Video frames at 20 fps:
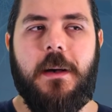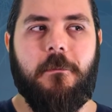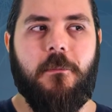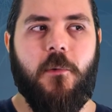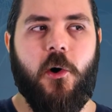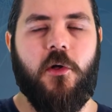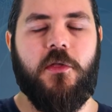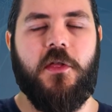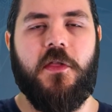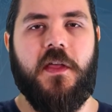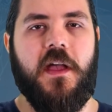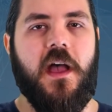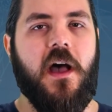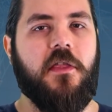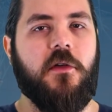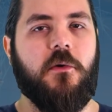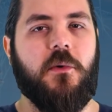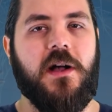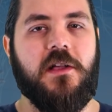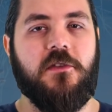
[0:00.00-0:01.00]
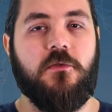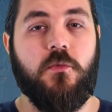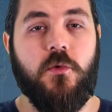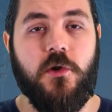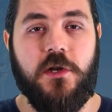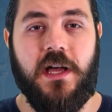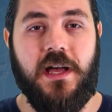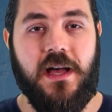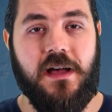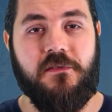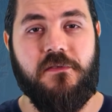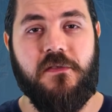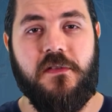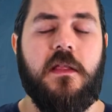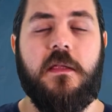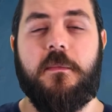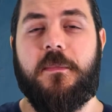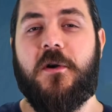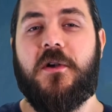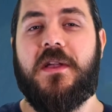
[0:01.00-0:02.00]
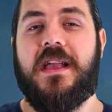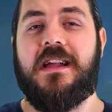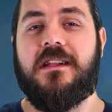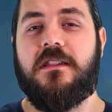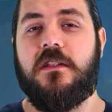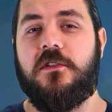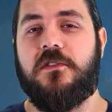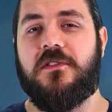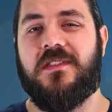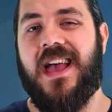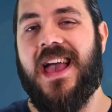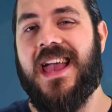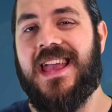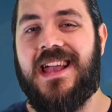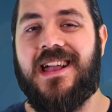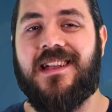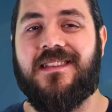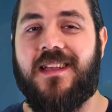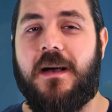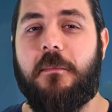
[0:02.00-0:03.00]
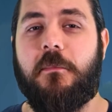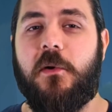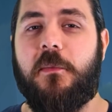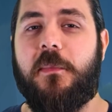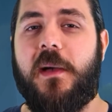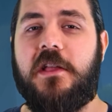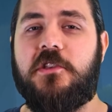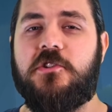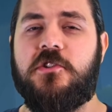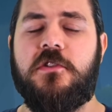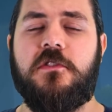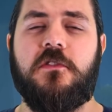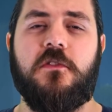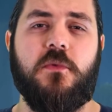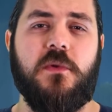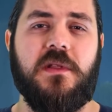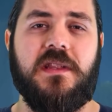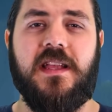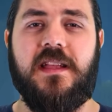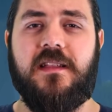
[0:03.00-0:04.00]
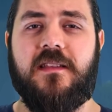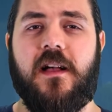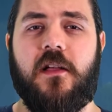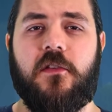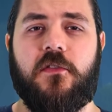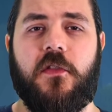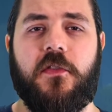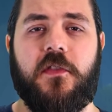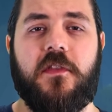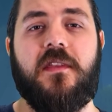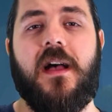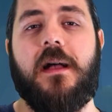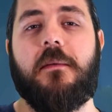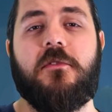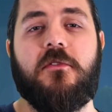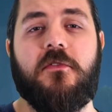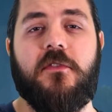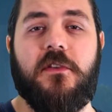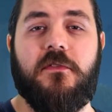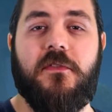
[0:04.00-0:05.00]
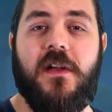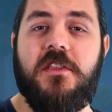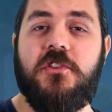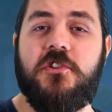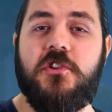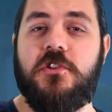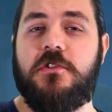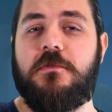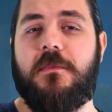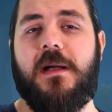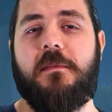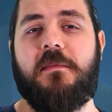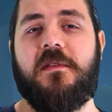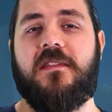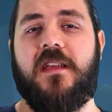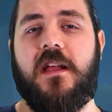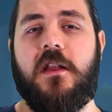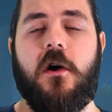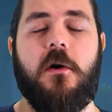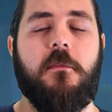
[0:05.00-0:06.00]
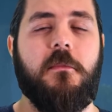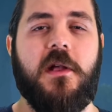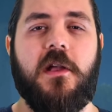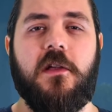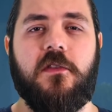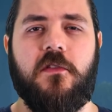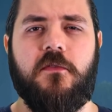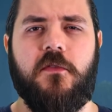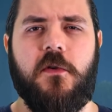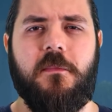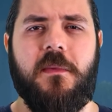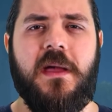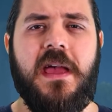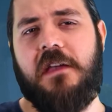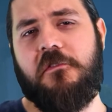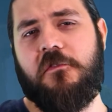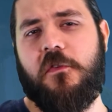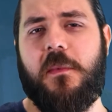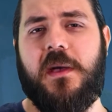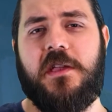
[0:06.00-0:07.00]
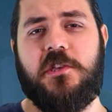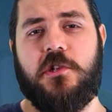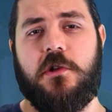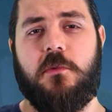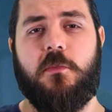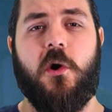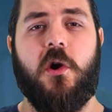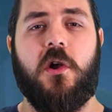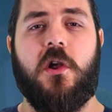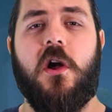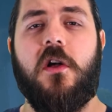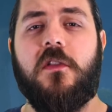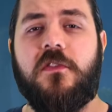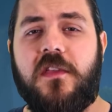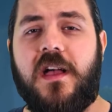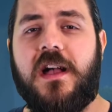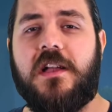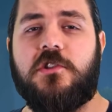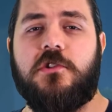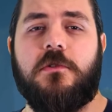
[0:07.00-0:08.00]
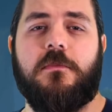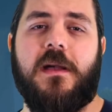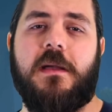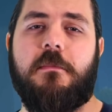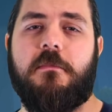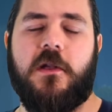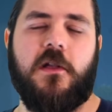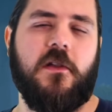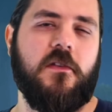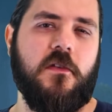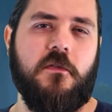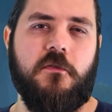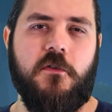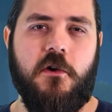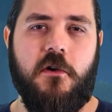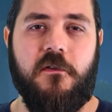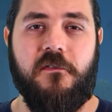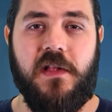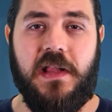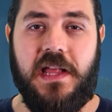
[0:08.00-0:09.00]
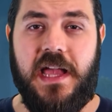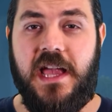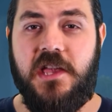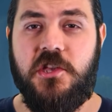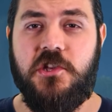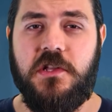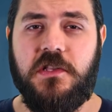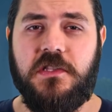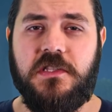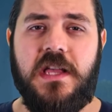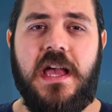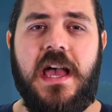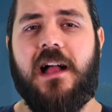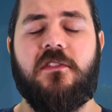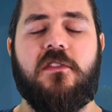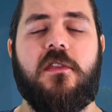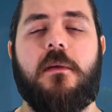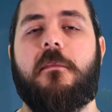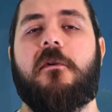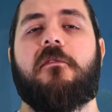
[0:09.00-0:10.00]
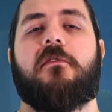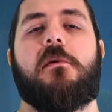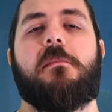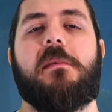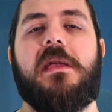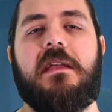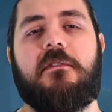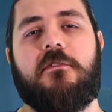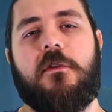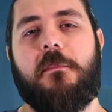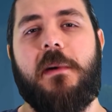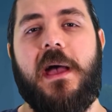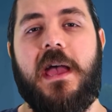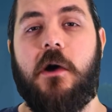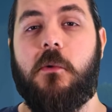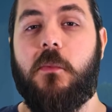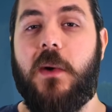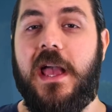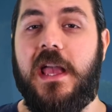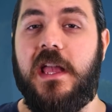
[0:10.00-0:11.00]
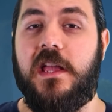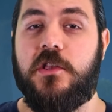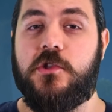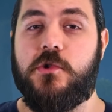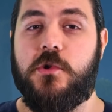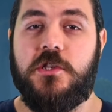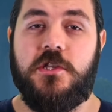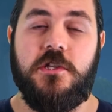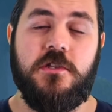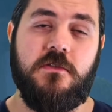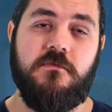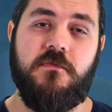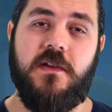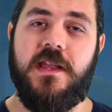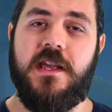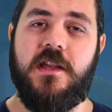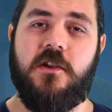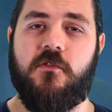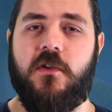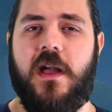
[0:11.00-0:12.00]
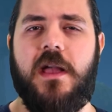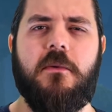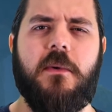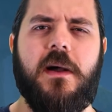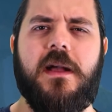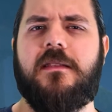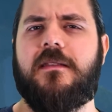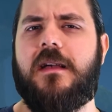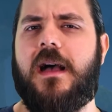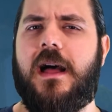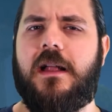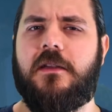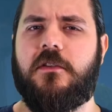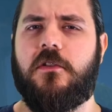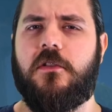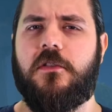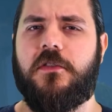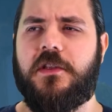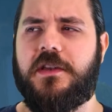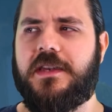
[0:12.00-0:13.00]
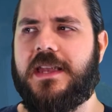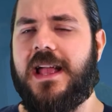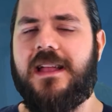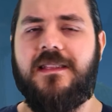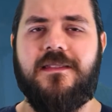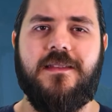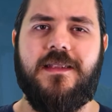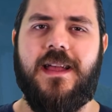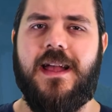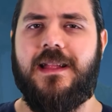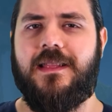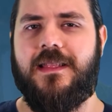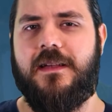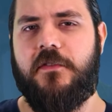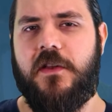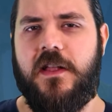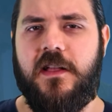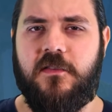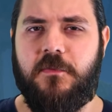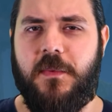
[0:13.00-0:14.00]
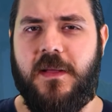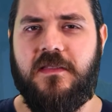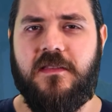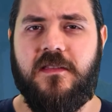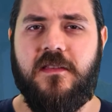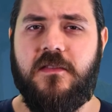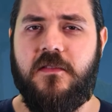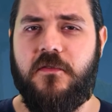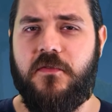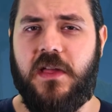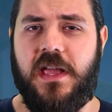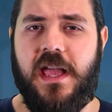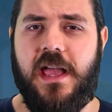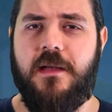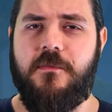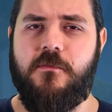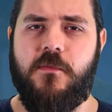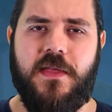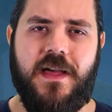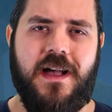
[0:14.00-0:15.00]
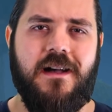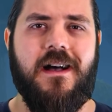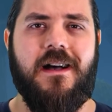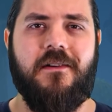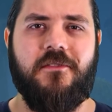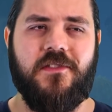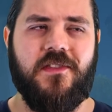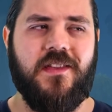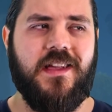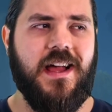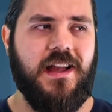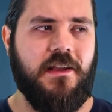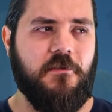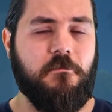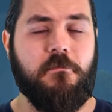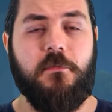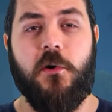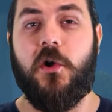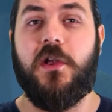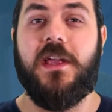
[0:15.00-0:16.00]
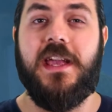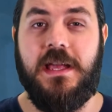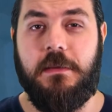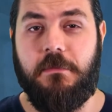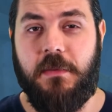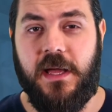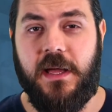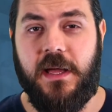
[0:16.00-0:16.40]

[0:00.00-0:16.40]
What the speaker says: more than they otherwise would have. And the book includes 8 example patrons with details on the types of adventures you might be sent on because of them, information on what contacts you'll make because of your affiliations, and some of them even pay a wage, which is a really great way to handle the day-to-day living expenses of the game without having to kind of bookkeep